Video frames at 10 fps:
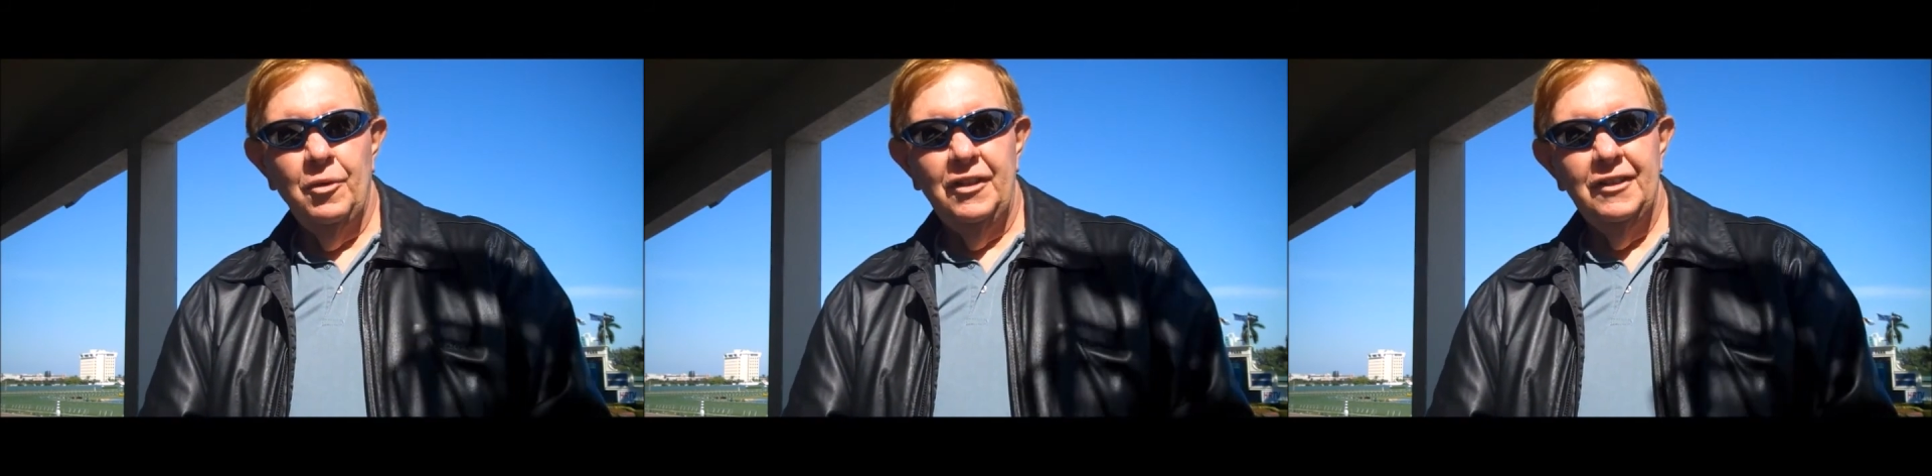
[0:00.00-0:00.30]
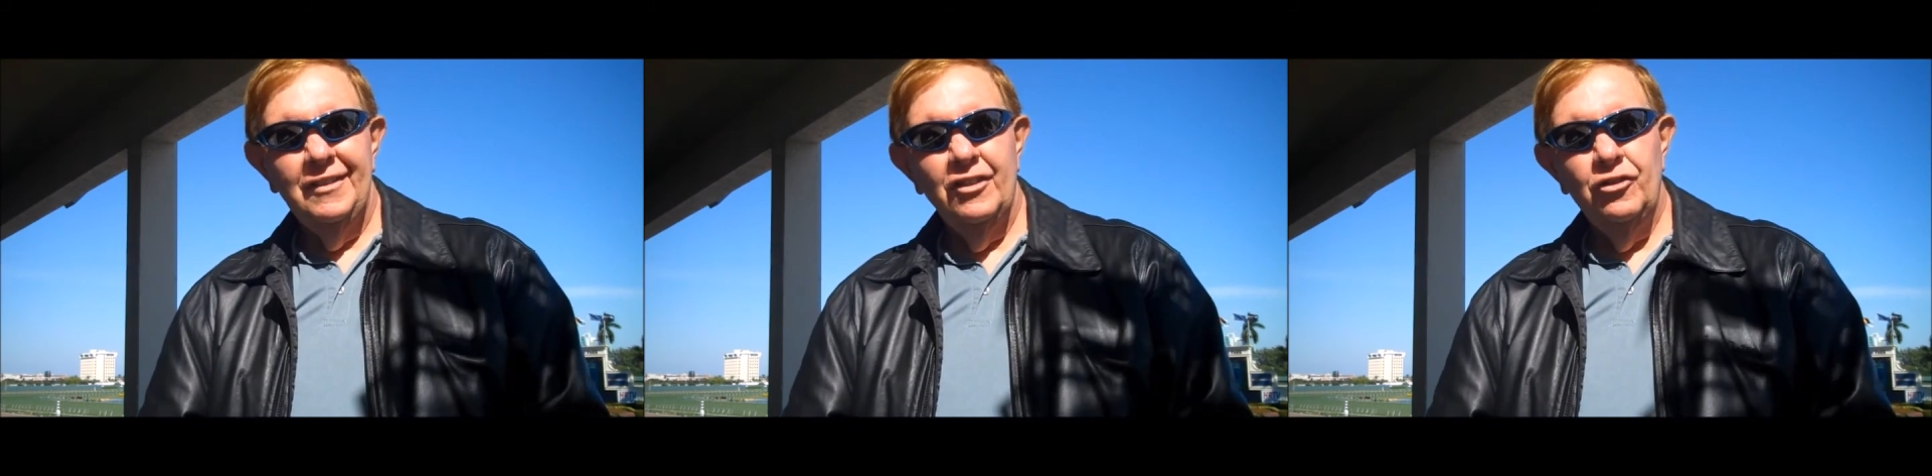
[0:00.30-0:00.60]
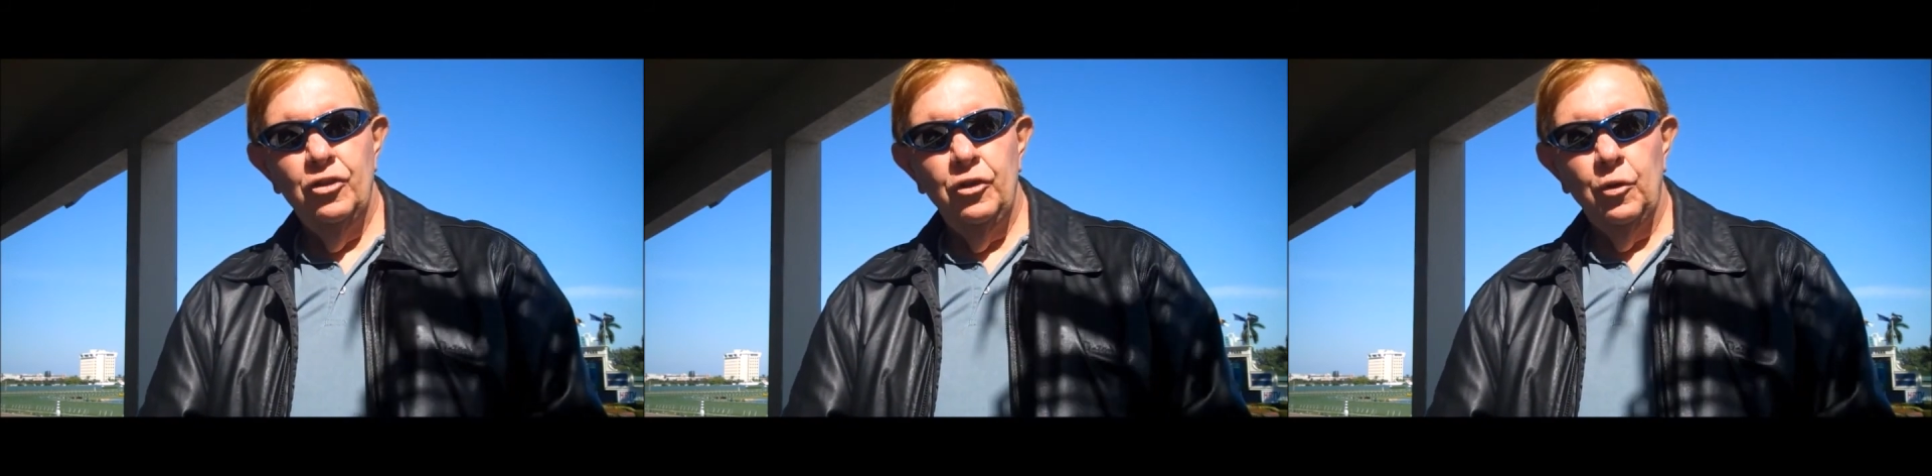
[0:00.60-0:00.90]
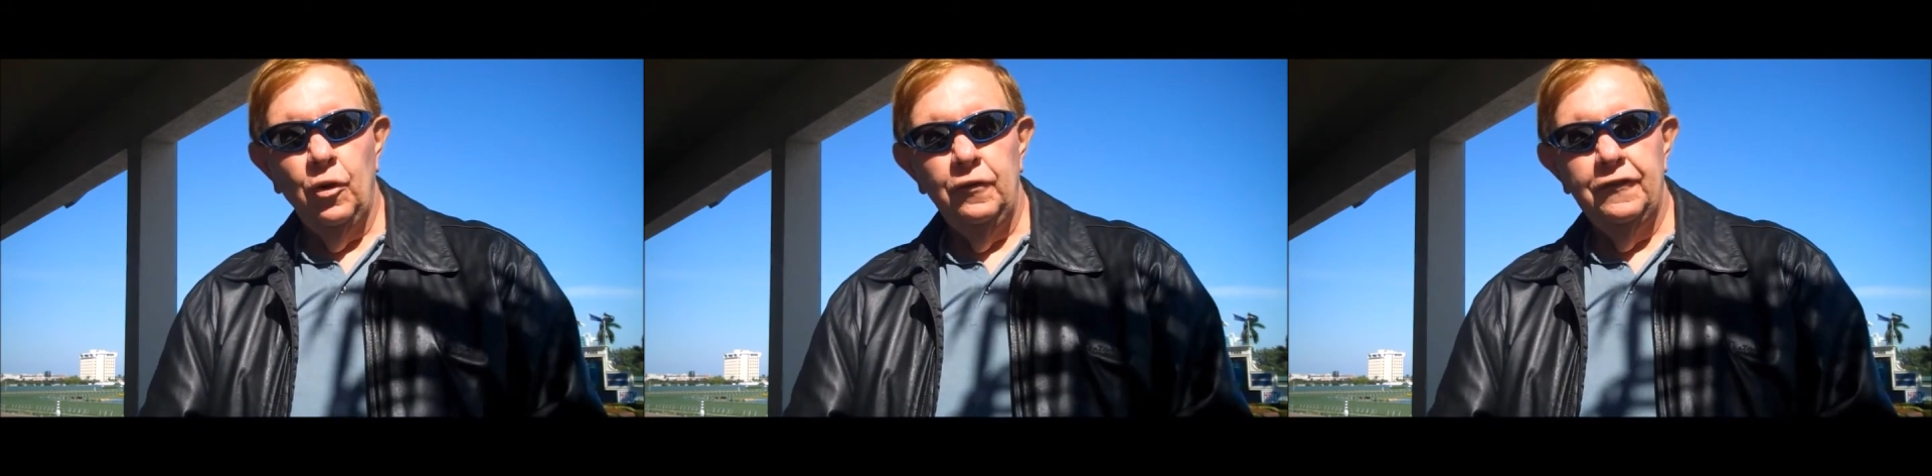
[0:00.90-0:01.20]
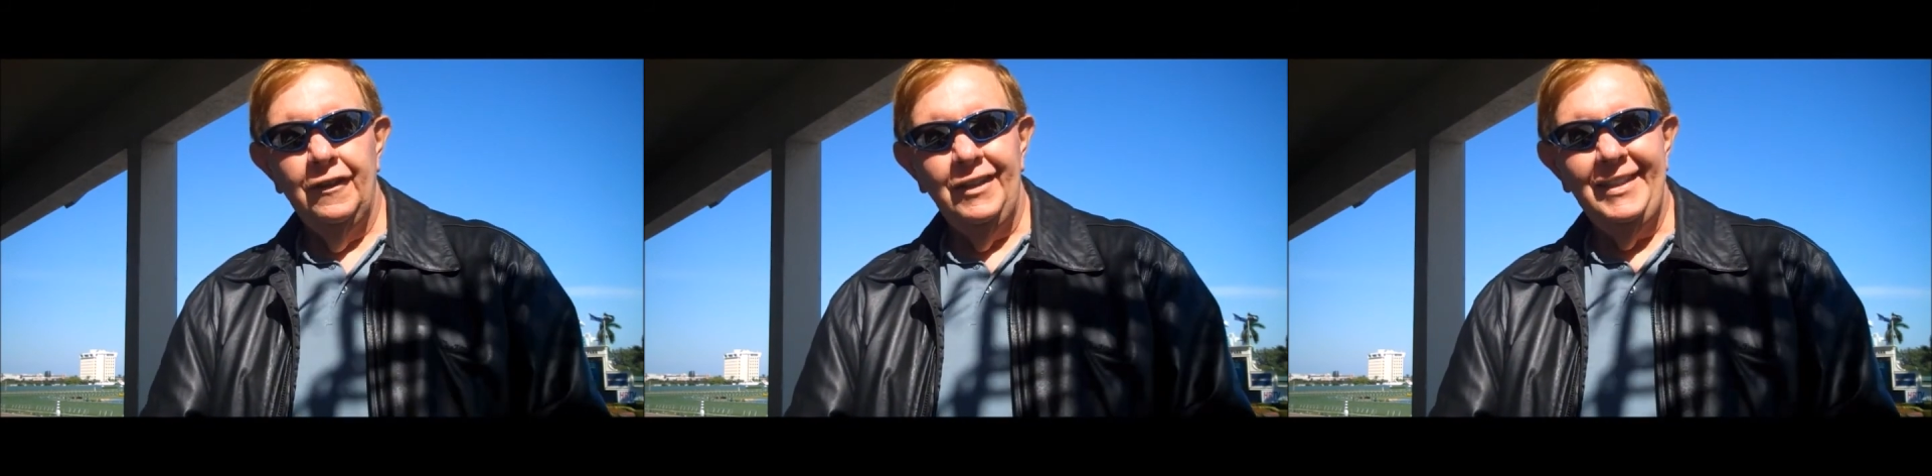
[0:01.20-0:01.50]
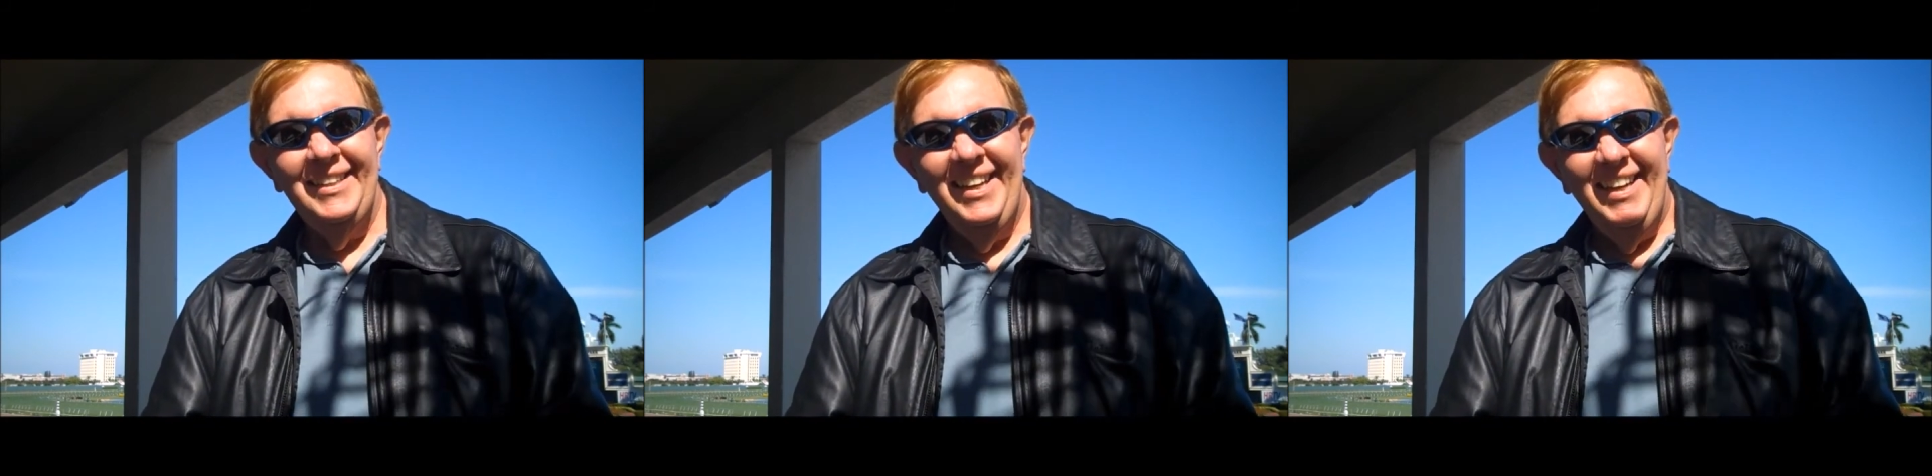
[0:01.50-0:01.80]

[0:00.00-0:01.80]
runner, two-year-old filly,